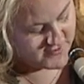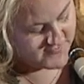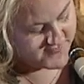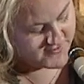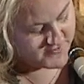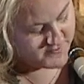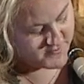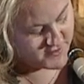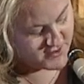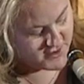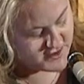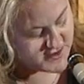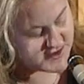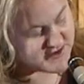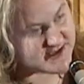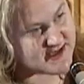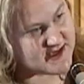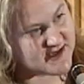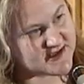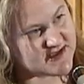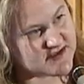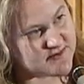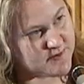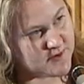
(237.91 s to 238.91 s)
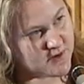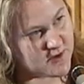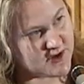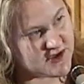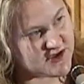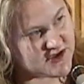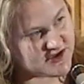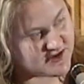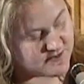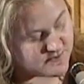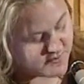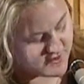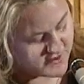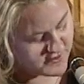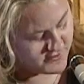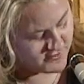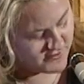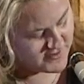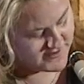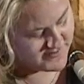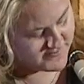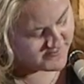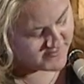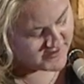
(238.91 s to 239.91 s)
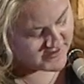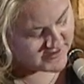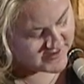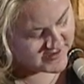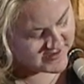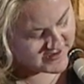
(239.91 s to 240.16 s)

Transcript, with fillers: of the Mars Exploration Program